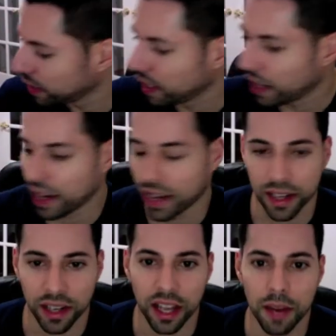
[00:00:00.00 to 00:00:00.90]
and
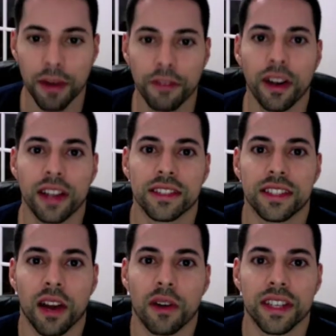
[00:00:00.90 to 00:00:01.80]
a lot of my friends,
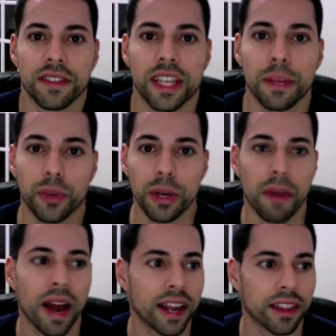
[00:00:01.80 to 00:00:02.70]
they always have to keep
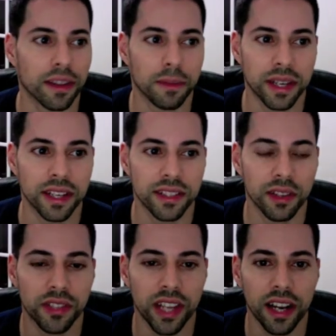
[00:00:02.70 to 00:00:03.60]
rebuying them because they'll
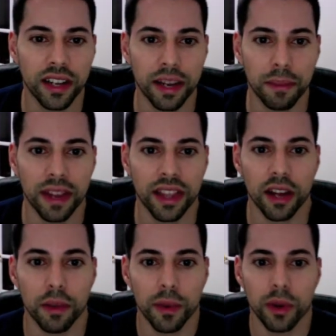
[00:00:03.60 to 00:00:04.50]
tear like by the
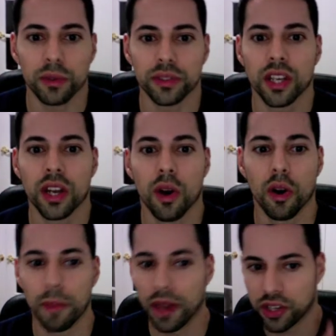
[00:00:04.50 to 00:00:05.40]
elbows or
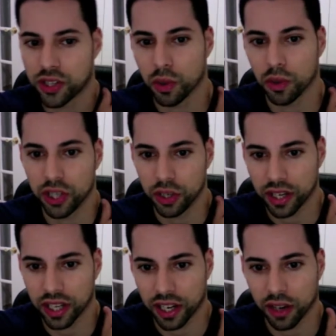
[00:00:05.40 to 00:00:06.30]
by the shoulder. You'll
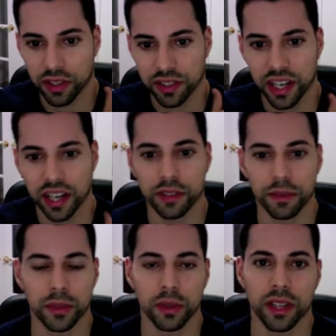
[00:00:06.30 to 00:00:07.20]
get like all the tears
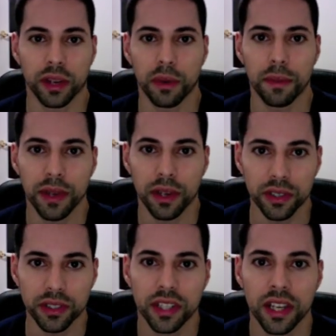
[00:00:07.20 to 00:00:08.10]
from doing like
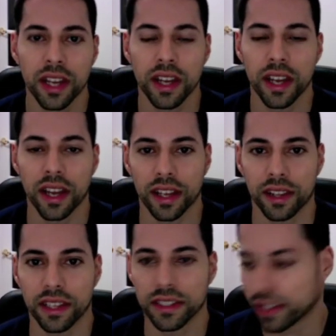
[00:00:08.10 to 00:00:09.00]
windmills and
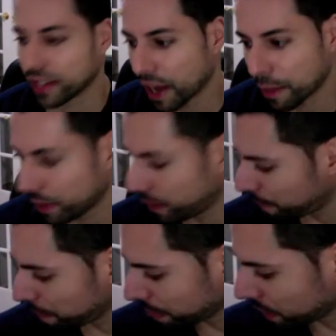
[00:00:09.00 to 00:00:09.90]
things like that. But
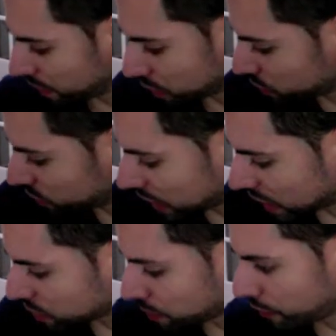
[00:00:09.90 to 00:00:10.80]
this one's
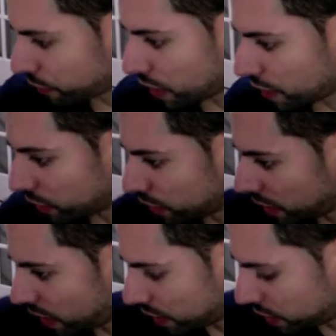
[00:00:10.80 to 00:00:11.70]
lasted me forever,
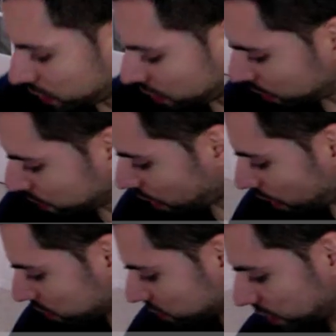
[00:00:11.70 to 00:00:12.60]
and
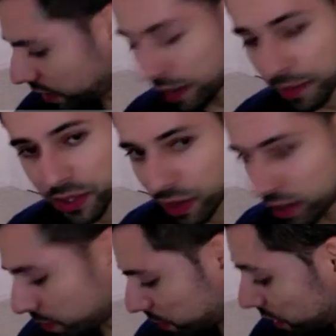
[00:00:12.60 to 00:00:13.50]
honestly, let me show you
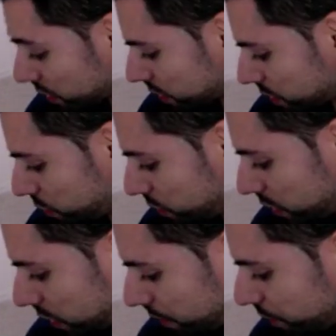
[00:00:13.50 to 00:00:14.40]
something else that's
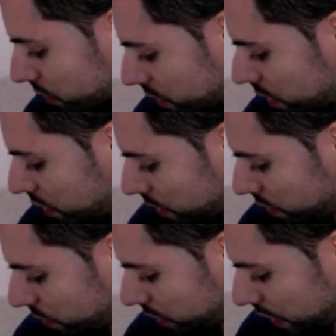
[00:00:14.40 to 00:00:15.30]
really,
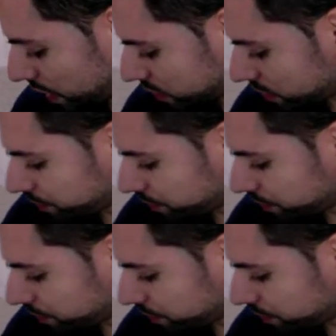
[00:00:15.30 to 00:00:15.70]
really nice.